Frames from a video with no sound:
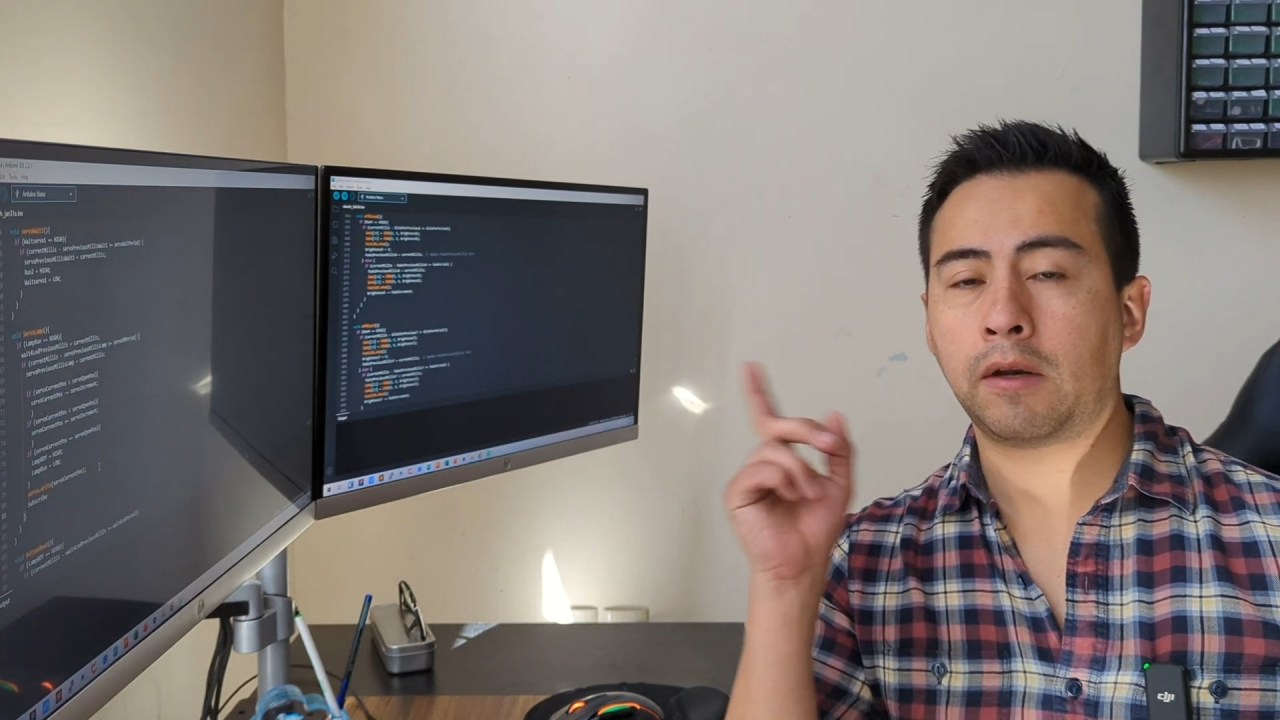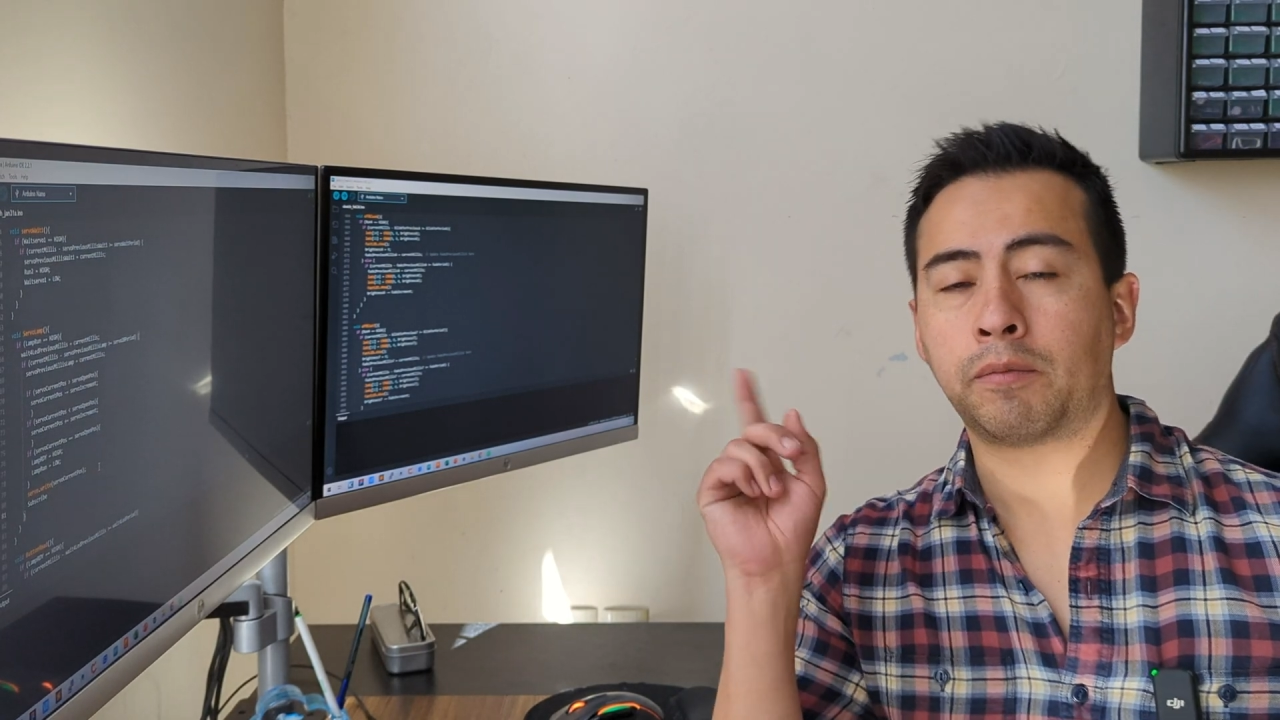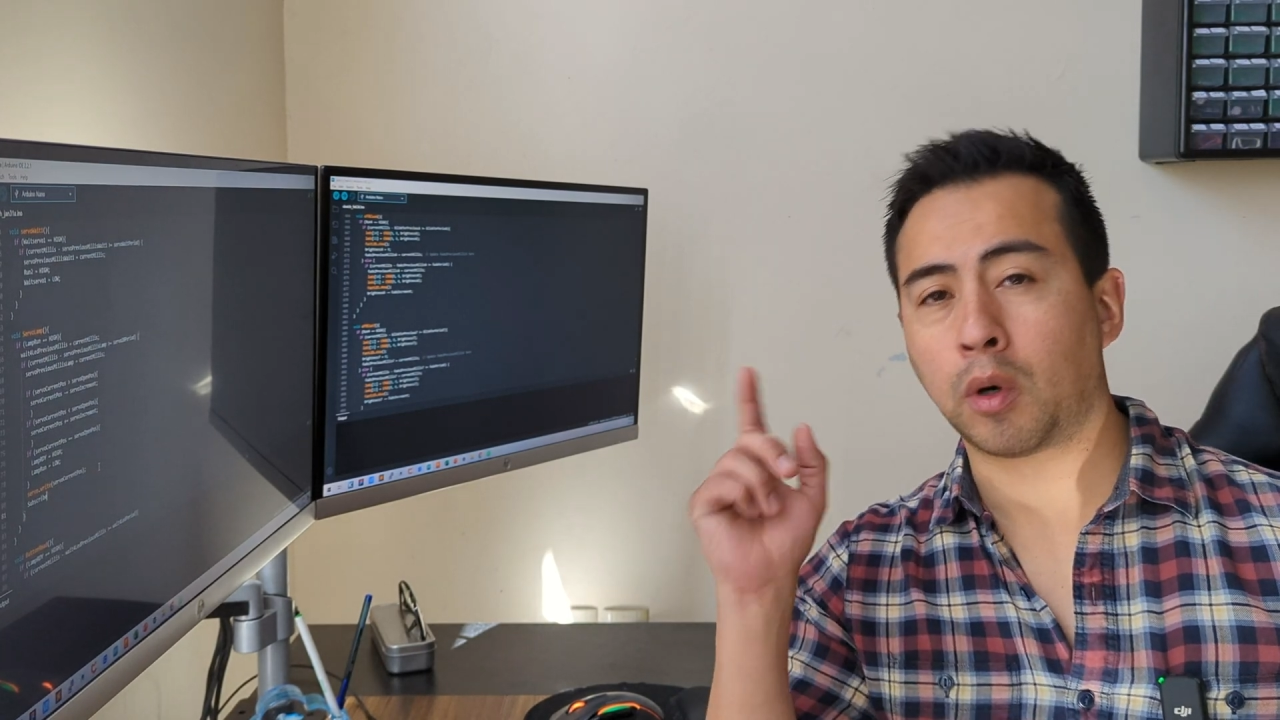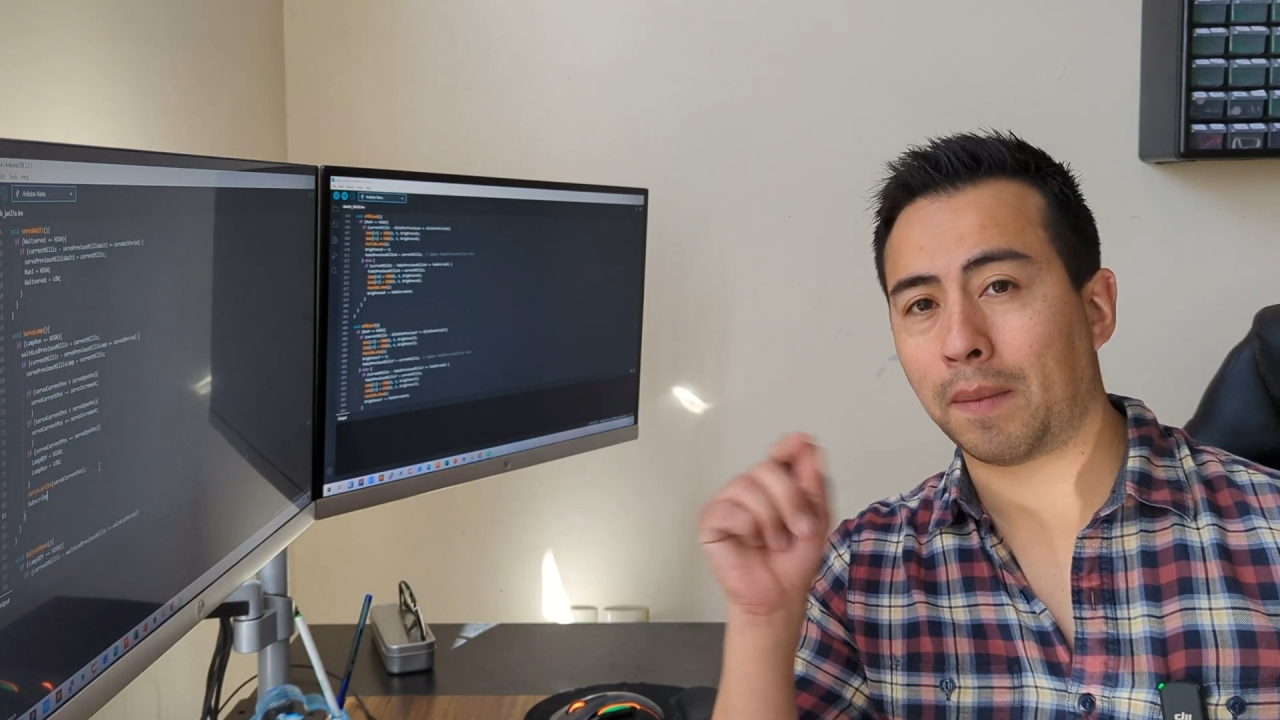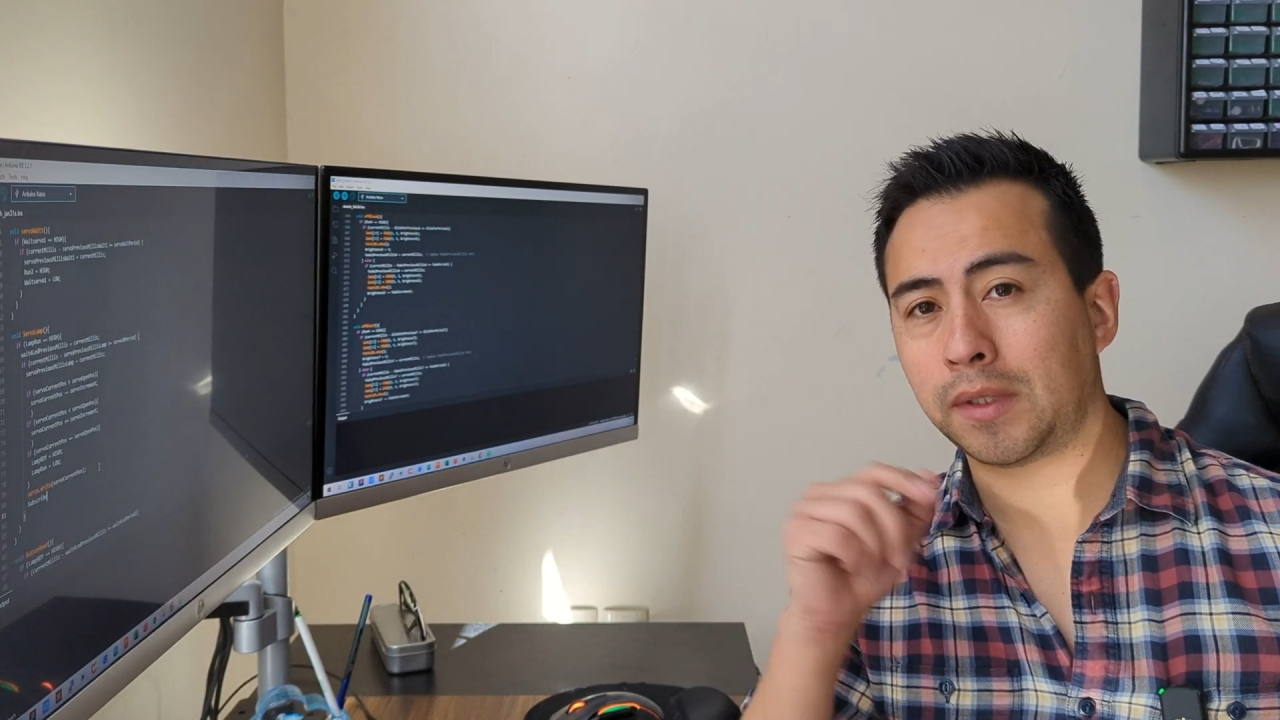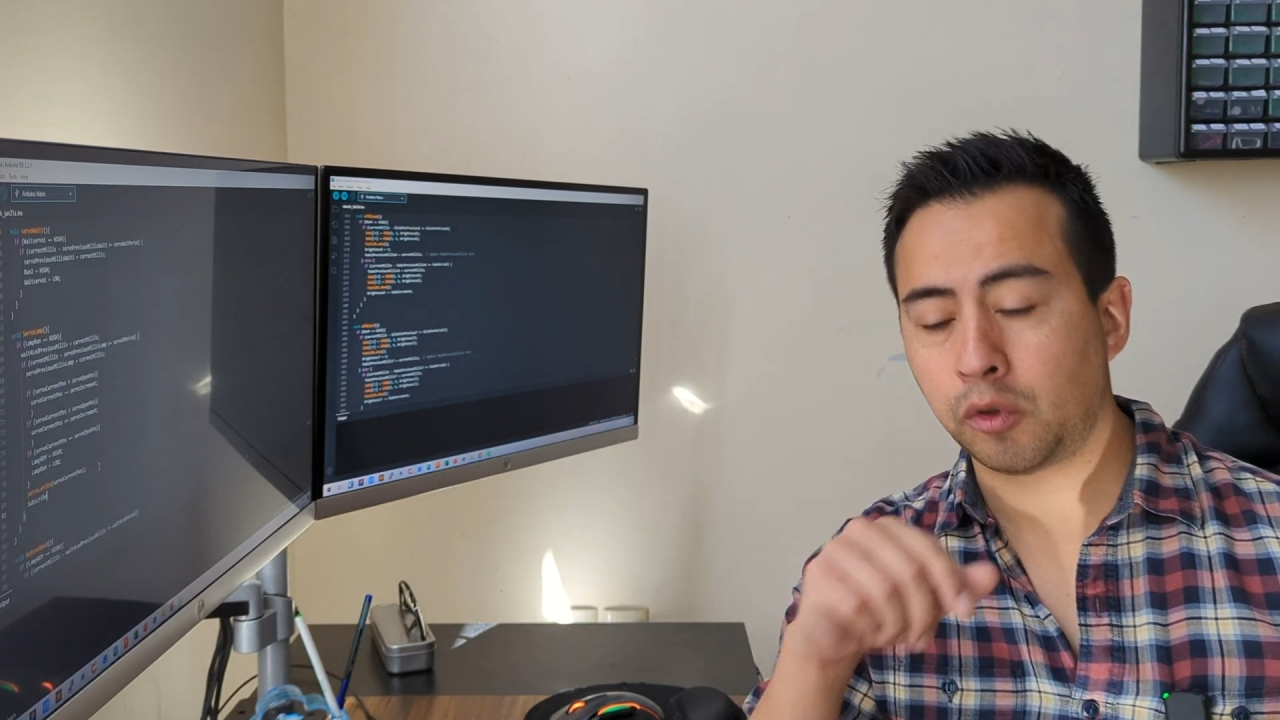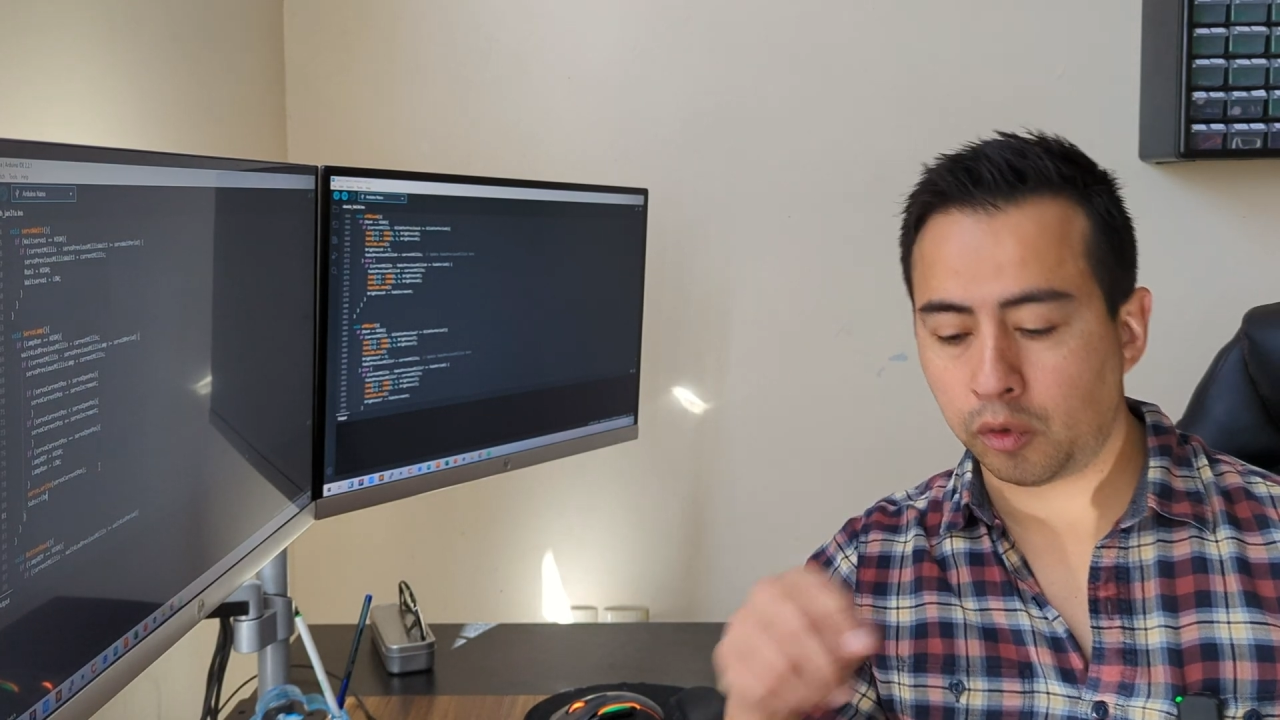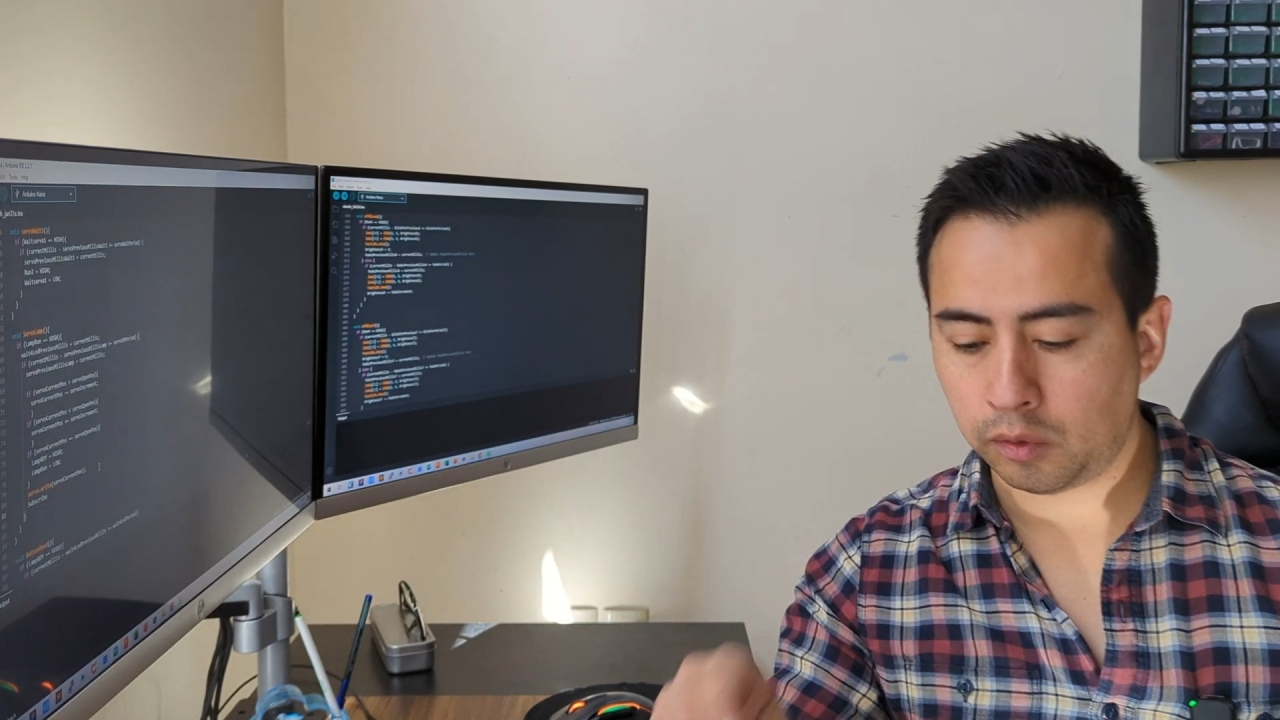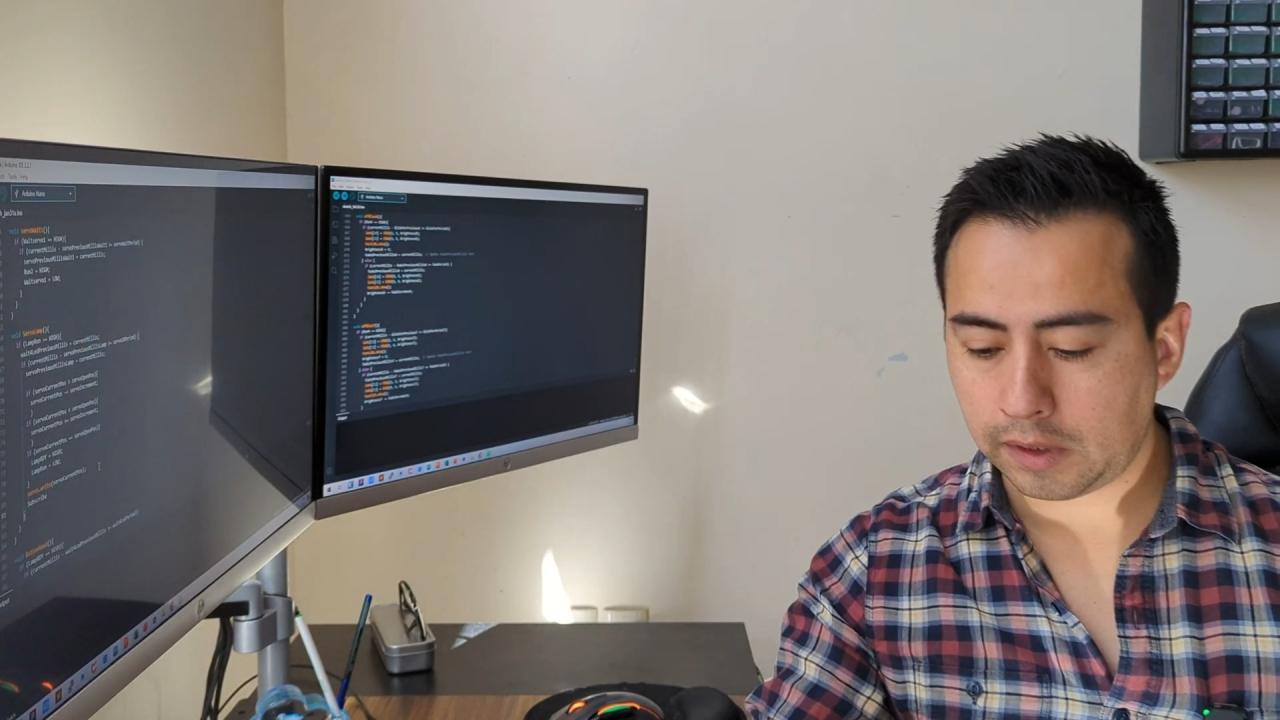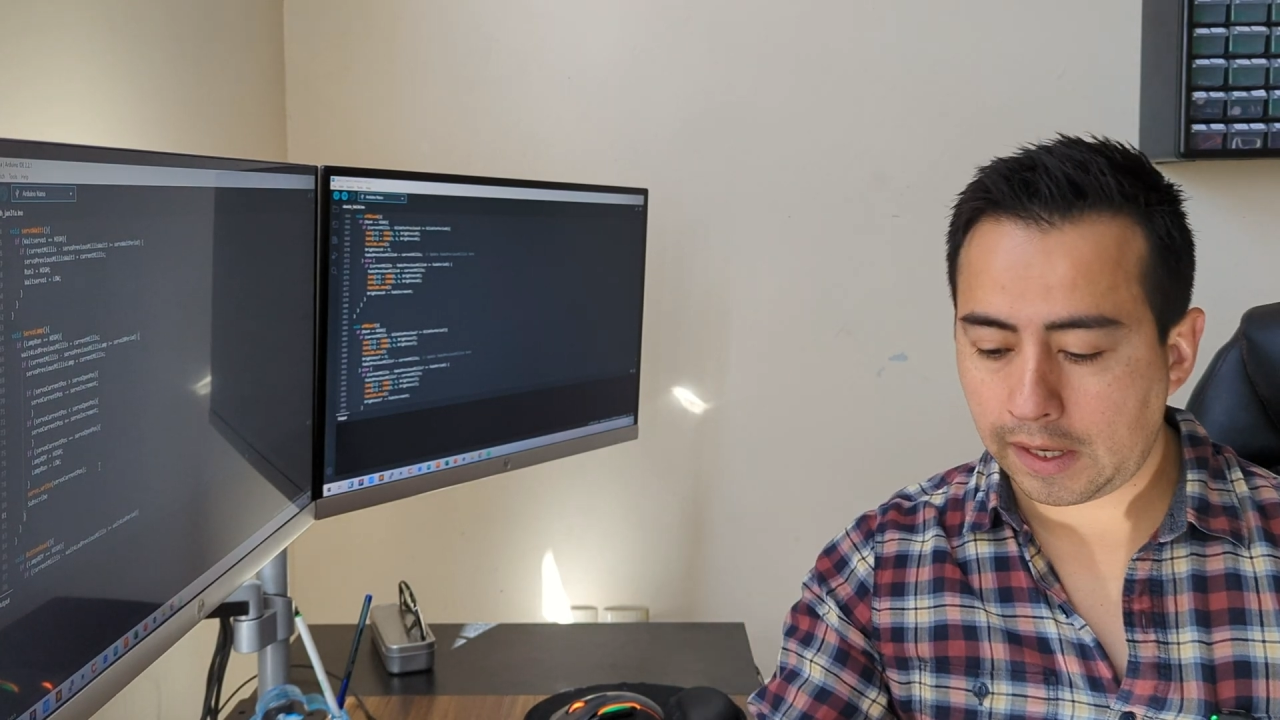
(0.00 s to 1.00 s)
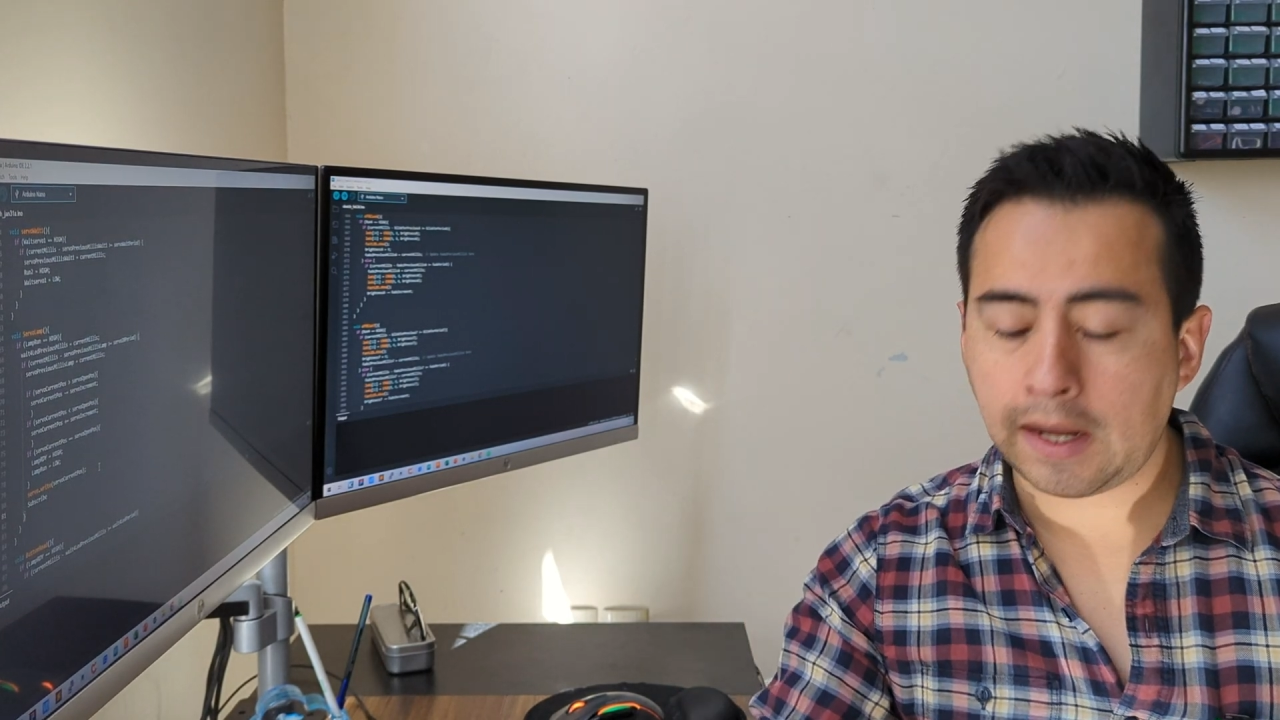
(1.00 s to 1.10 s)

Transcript: of programming to do,